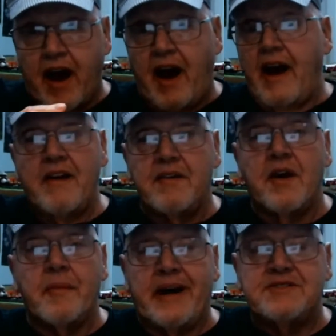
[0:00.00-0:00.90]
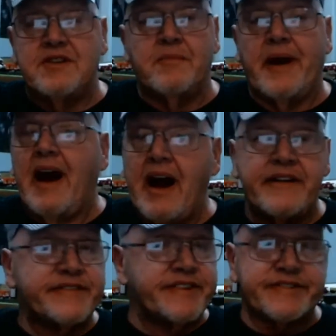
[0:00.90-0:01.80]
I don't know about you, but
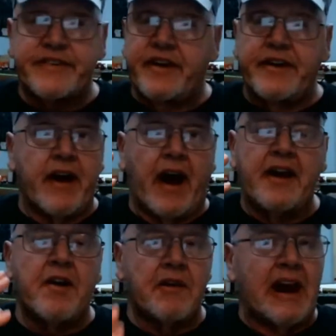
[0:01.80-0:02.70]
I know